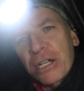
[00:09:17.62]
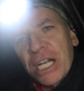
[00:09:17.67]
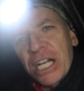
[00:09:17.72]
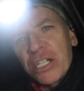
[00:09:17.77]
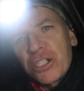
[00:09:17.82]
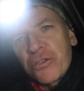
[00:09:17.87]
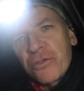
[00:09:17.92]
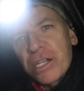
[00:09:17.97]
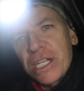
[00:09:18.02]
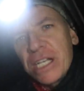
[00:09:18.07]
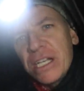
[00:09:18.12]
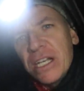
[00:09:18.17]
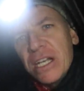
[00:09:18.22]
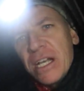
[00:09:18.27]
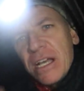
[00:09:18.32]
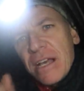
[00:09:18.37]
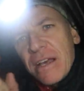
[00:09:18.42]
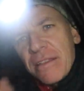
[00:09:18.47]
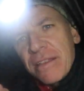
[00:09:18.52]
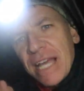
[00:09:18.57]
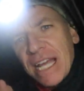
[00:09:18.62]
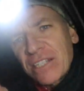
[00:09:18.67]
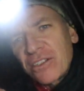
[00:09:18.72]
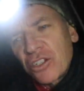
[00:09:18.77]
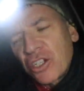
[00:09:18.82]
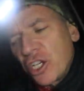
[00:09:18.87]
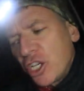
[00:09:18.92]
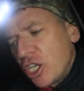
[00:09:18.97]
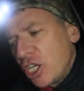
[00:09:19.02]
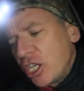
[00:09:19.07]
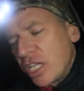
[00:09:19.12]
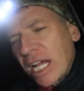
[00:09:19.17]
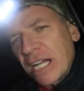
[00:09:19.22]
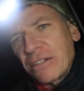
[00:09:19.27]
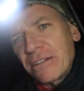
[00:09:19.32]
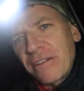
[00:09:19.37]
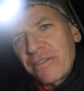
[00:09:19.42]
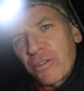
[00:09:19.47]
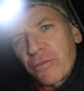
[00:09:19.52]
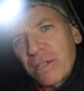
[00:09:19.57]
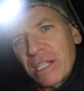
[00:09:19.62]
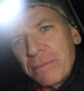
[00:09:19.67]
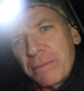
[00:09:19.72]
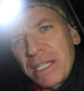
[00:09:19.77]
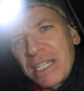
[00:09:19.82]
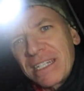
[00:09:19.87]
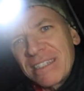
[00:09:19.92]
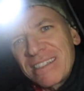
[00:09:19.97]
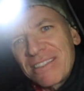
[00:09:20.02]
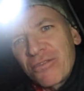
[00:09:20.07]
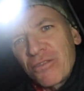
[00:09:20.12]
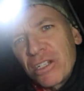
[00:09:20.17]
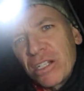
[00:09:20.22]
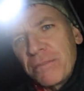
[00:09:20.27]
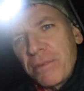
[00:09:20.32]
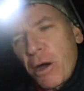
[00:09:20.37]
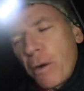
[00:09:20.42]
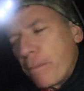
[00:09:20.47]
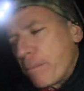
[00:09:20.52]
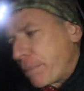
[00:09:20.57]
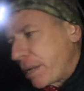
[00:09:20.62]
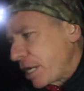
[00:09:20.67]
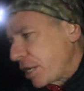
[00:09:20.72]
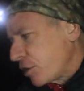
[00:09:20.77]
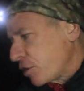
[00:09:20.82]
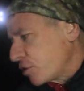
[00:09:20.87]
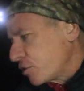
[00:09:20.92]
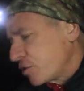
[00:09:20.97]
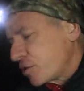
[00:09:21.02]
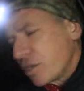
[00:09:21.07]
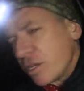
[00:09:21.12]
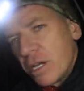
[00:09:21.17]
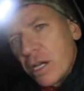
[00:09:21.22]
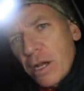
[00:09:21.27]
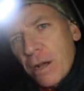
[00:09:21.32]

country. That's good. I don't have to really be concerned about bears,